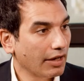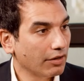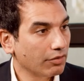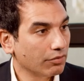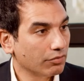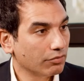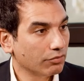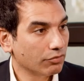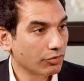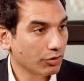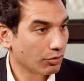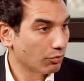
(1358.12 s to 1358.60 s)

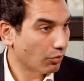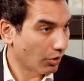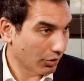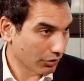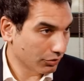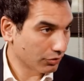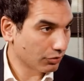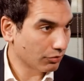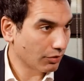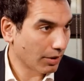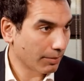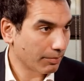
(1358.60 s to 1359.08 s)
And we
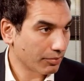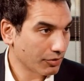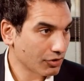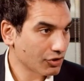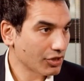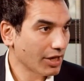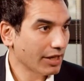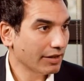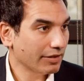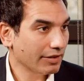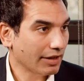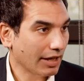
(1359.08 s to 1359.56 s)
want to
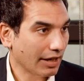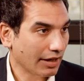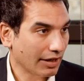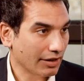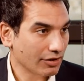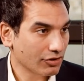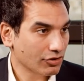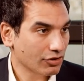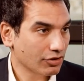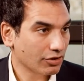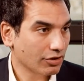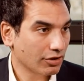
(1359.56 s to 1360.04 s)
represent that
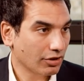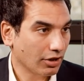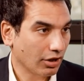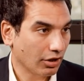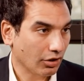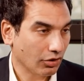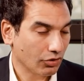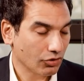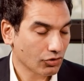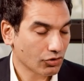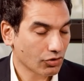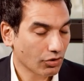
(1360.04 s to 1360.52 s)
as
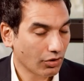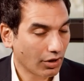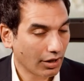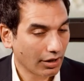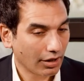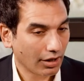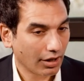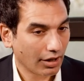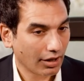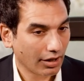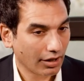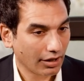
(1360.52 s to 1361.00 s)
Tullow. So I,
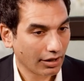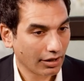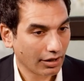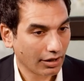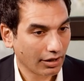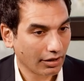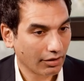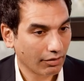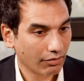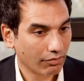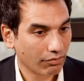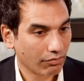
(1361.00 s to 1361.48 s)
I
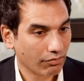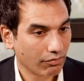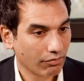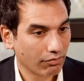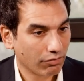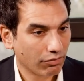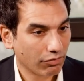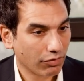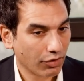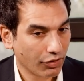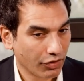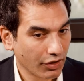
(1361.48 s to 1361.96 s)
uh,
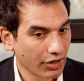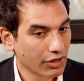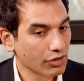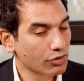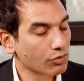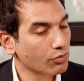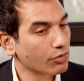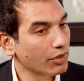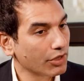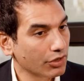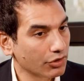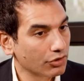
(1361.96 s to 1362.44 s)
the things
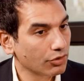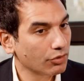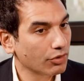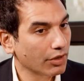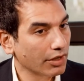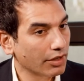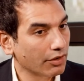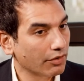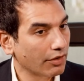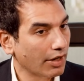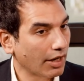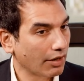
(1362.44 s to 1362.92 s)
we're
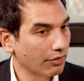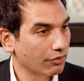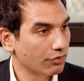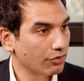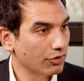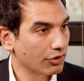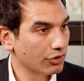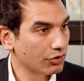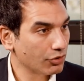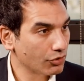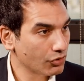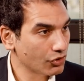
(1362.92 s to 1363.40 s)
doing around
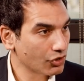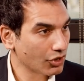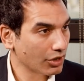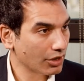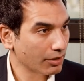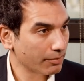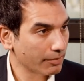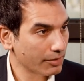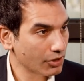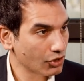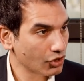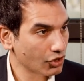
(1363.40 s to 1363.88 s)
reducing
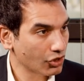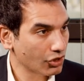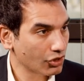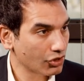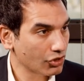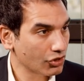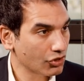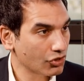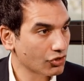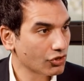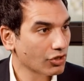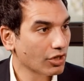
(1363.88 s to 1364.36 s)

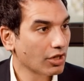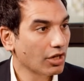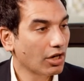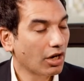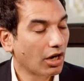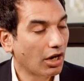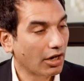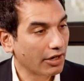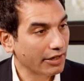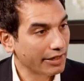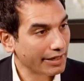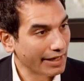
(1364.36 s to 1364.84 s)
emissions,
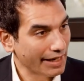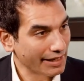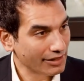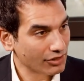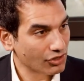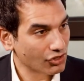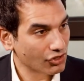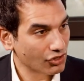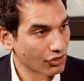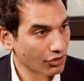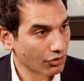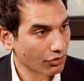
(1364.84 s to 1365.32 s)
our net
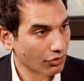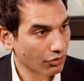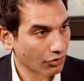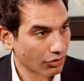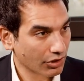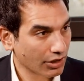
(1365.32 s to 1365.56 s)
zero